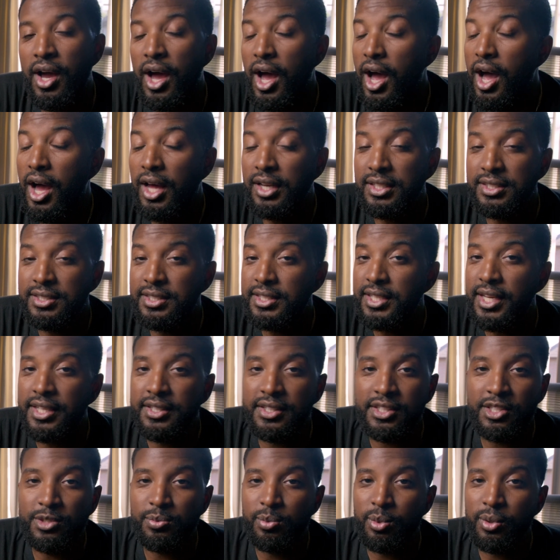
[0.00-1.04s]
honestly at
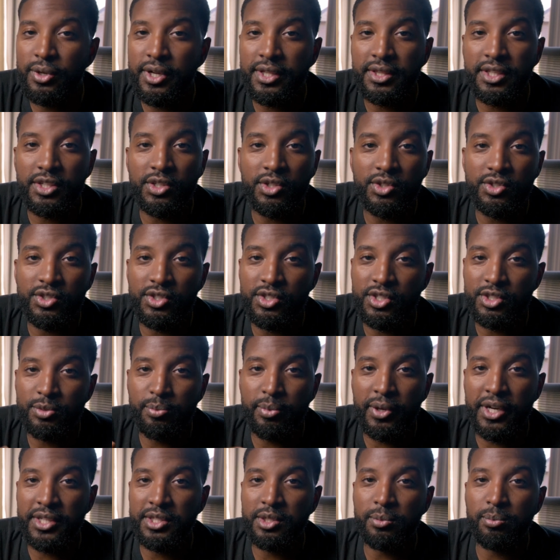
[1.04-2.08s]
this point I think you should just
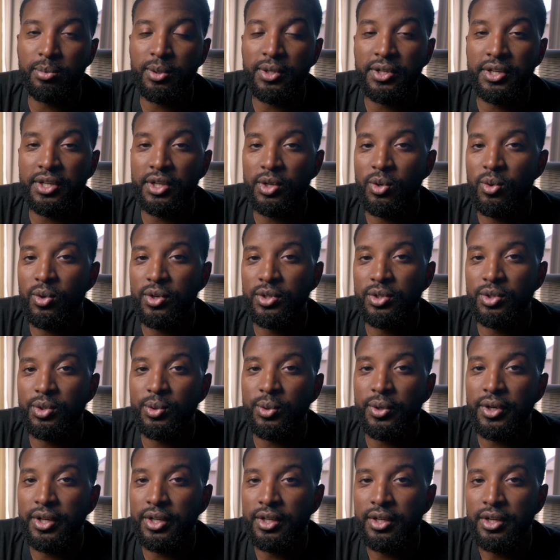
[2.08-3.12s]
bite the bullet and go and do
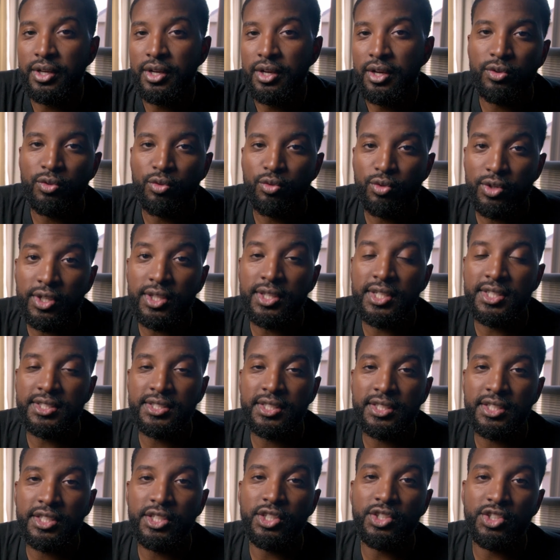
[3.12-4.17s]
it.
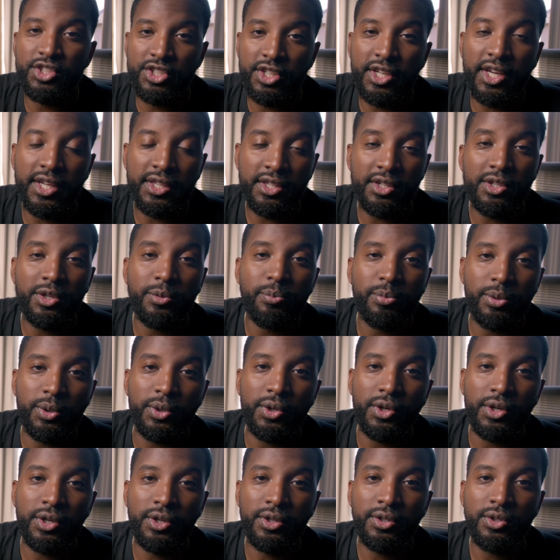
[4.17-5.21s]
Realistically, you should get the
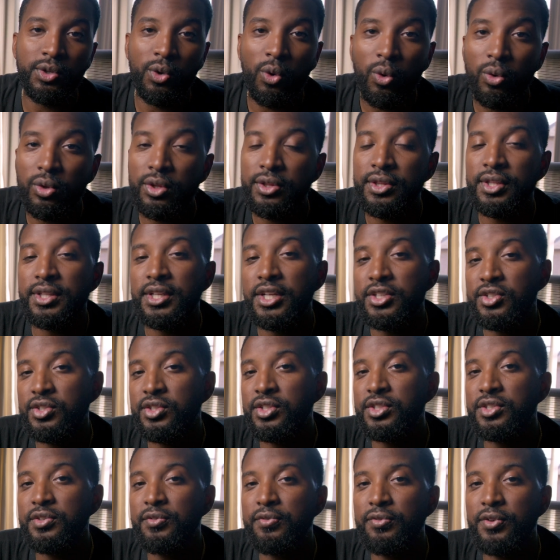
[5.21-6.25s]
computer. The only thing that you
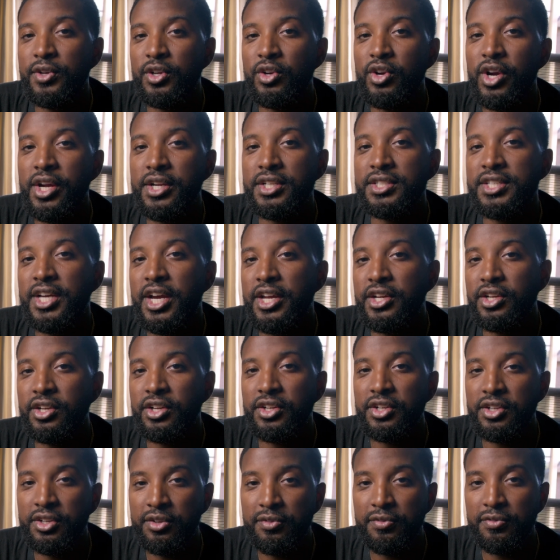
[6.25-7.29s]
need to figure out is how you're going
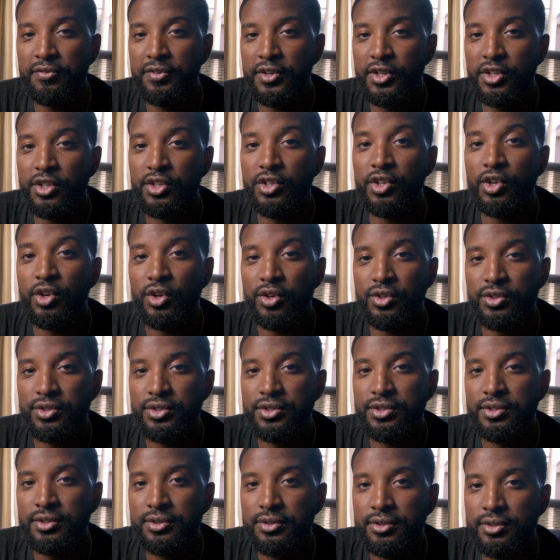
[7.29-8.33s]
to configure
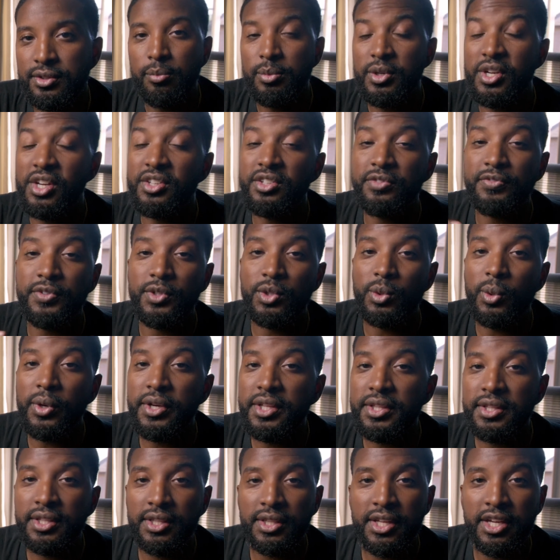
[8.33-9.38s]
yours. Because if you do
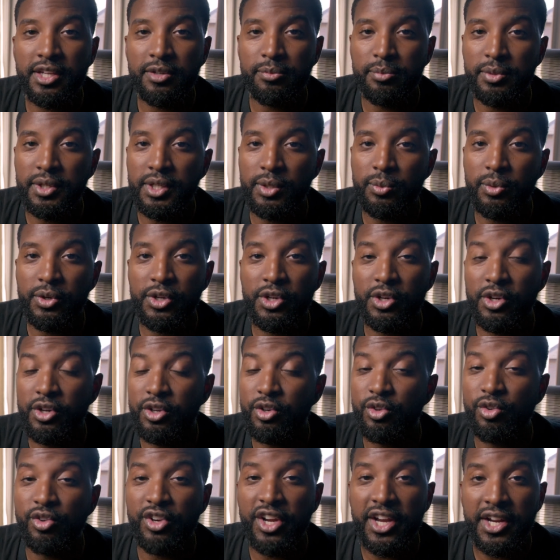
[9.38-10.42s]
anything like me where you're
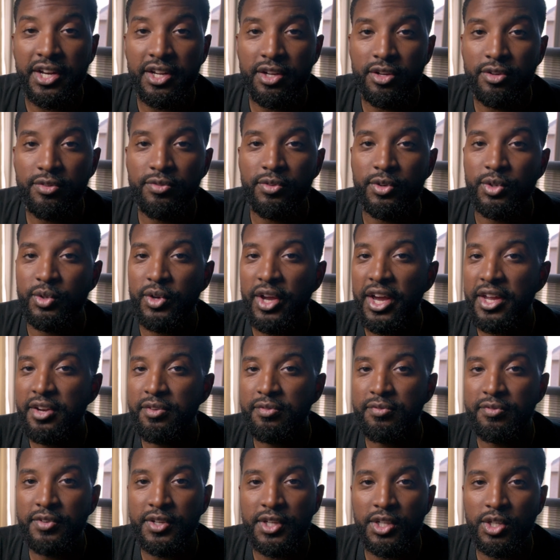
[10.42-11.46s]
creative, or you
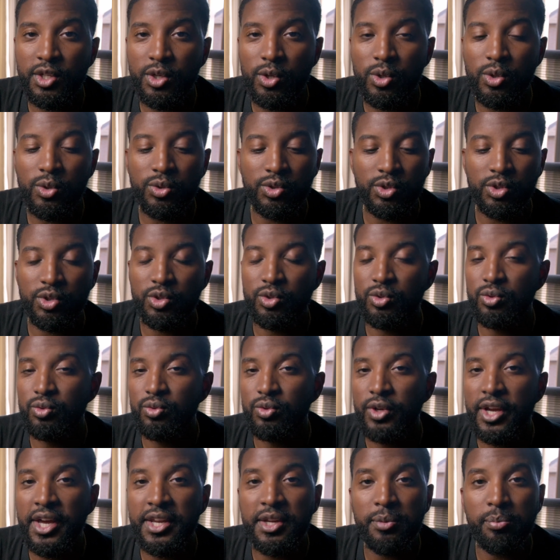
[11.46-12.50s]
edit videos, or you
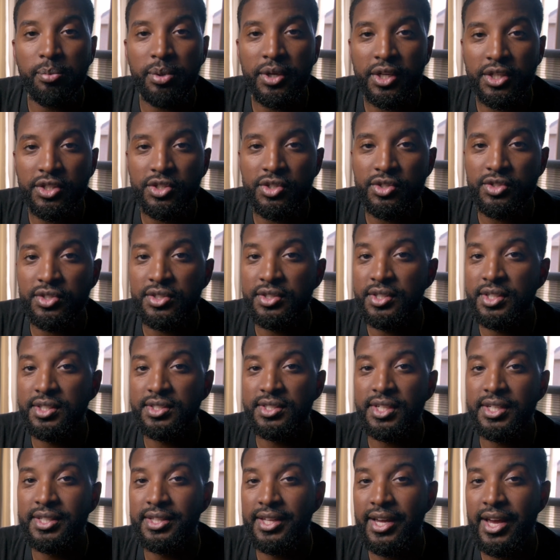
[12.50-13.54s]
edit pictures and things
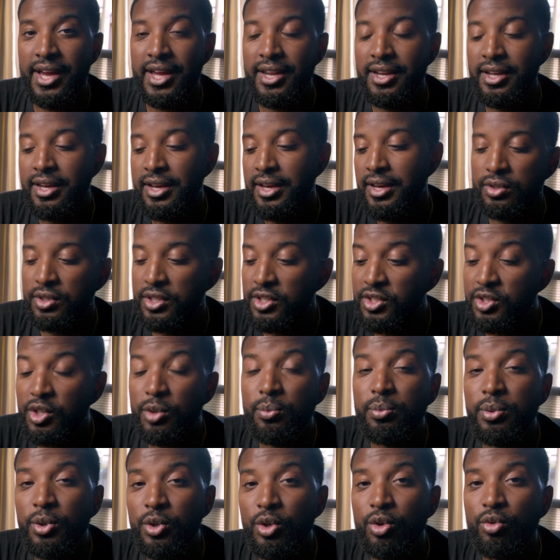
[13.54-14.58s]
like that, this
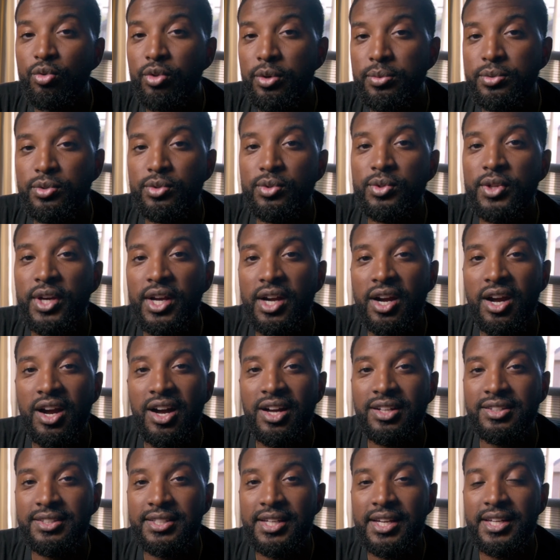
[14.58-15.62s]
computer rips through that
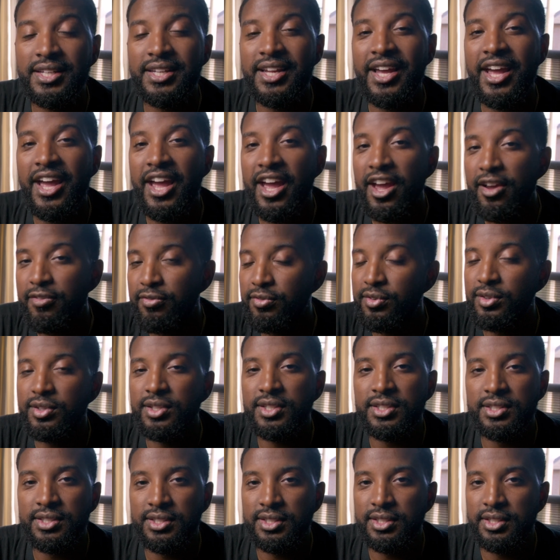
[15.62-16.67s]
content
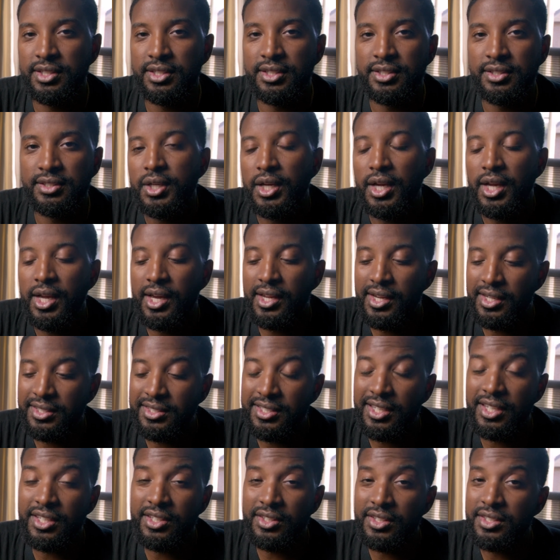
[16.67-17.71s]
effortlessly. And I'll
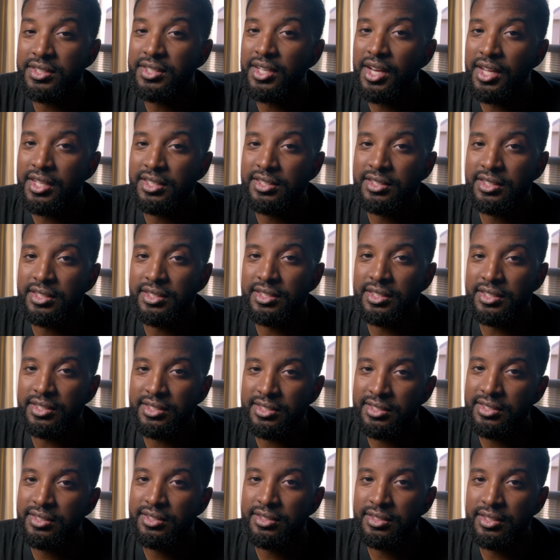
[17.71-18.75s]
tell you this honestly,
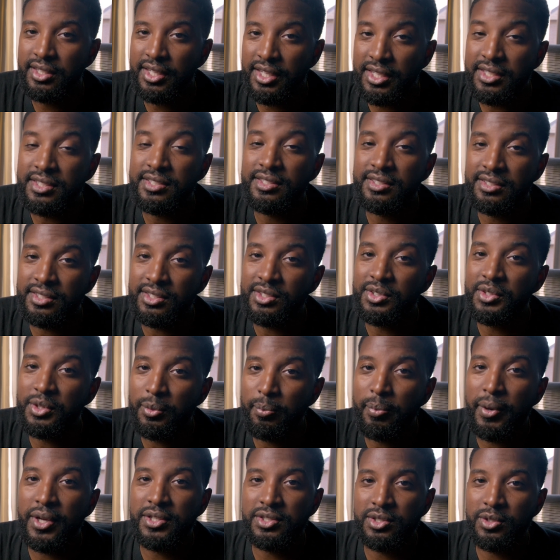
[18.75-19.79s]
this is still the
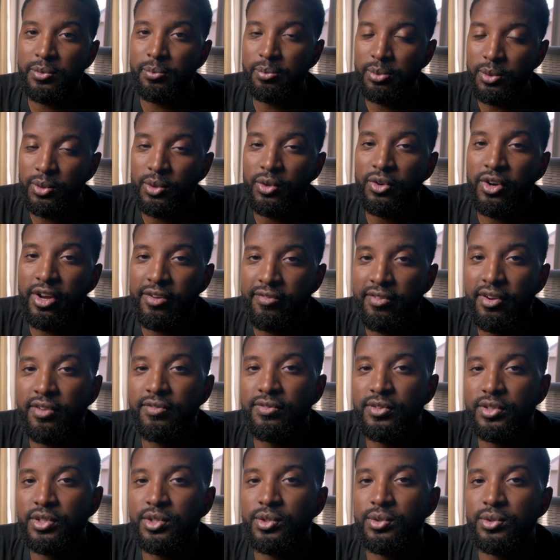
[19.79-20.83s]
best computer I've
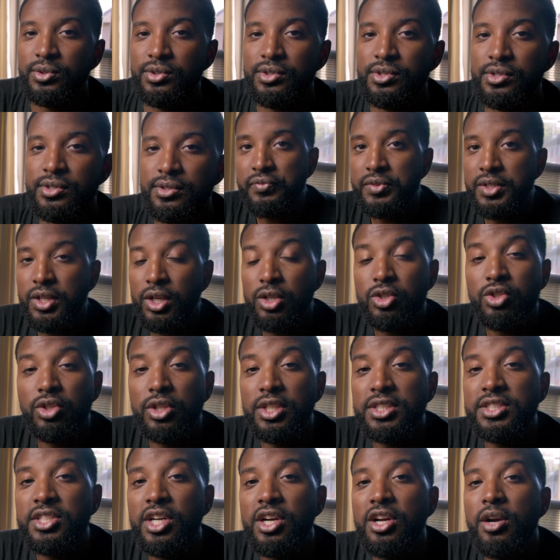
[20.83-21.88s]
ever used. So
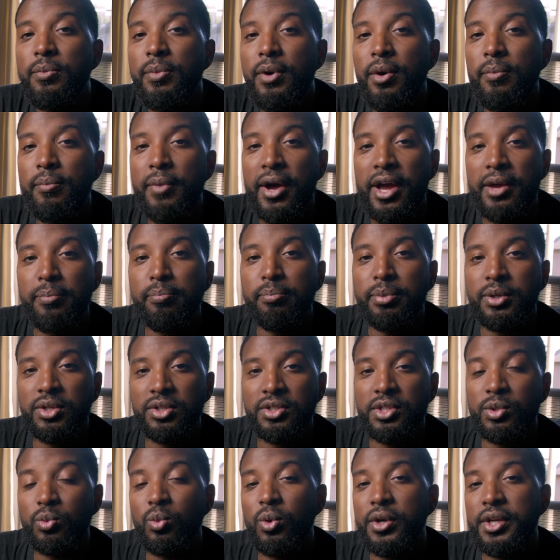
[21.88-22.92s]
let's talk about my
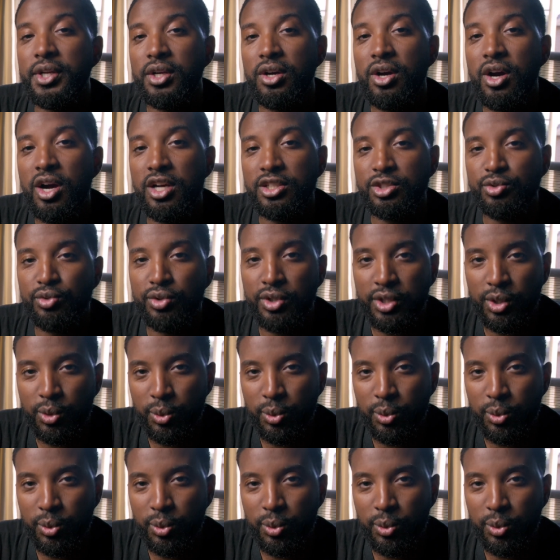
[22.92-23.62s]
build and what it costs really